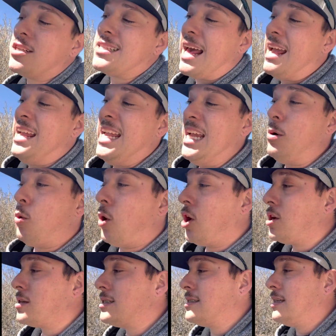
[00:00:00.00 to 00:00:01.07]
as that heat
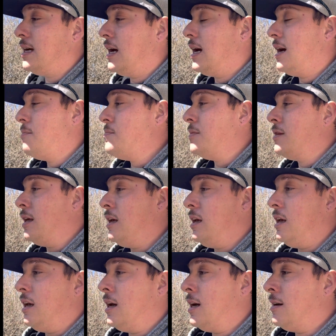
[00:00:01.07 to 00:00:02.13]
works,
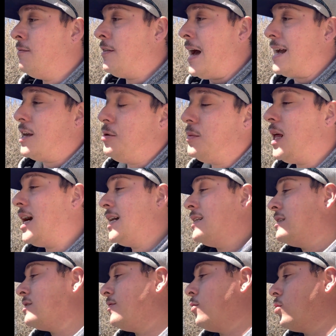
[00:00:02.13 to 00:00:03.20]
the vacuum
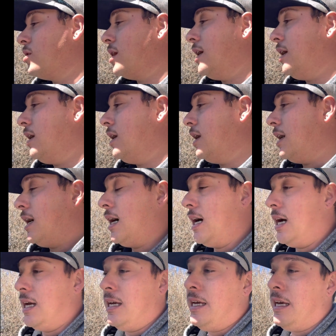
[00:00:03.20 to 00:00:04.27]
lines for
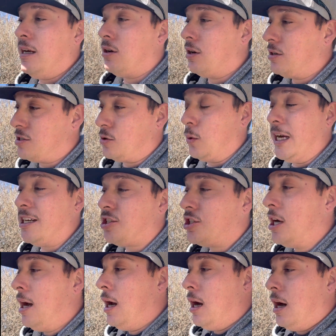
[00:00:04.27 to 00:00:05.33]
the heater switch
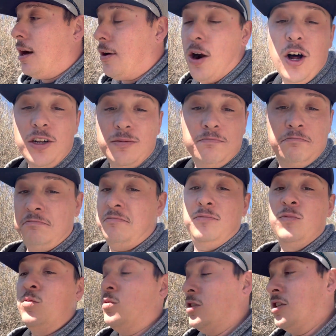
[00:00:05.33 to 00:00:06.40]
are all
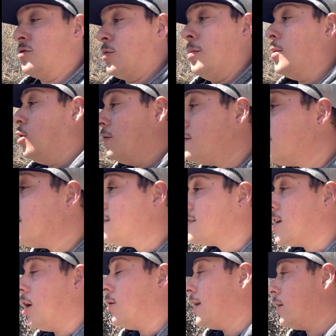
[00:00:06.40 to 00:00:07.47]
just removed.
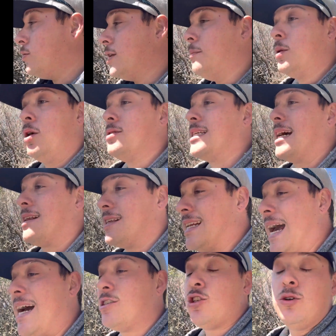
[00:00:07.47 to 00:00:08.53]
So it only blows out of the
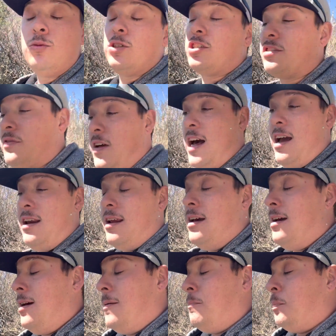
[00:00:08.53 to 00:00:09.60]
dash, which is fine
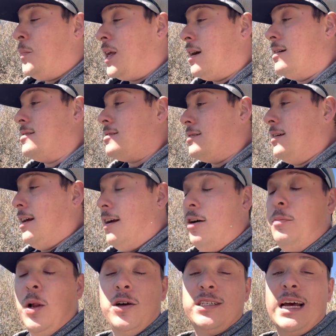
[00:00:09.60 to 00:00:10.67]
because,
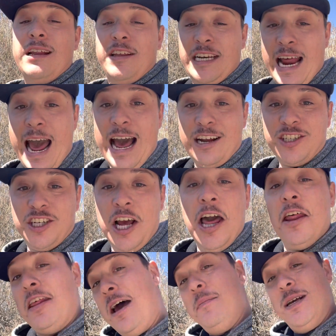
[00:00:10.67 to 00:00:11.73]
it blows out of the dash.
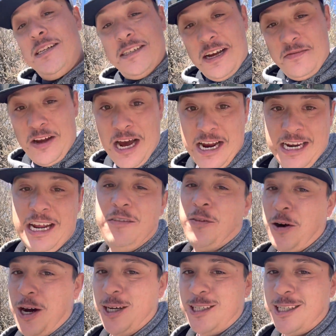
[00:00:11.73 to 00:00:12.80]
That means I've got
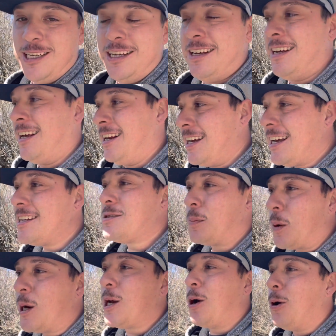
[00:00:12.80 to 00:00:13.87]
defrost and it gets
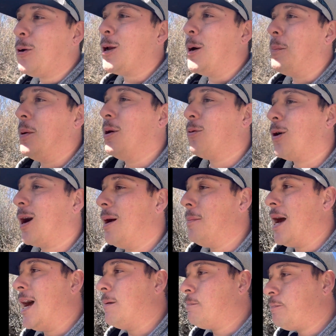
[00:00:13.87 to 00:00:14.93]
pretty cold up here where I'm
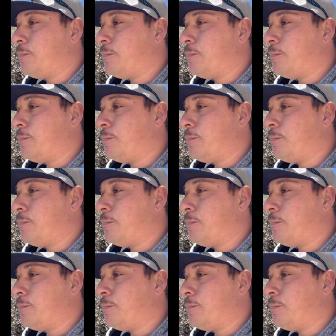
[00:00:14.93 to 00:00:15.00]
at.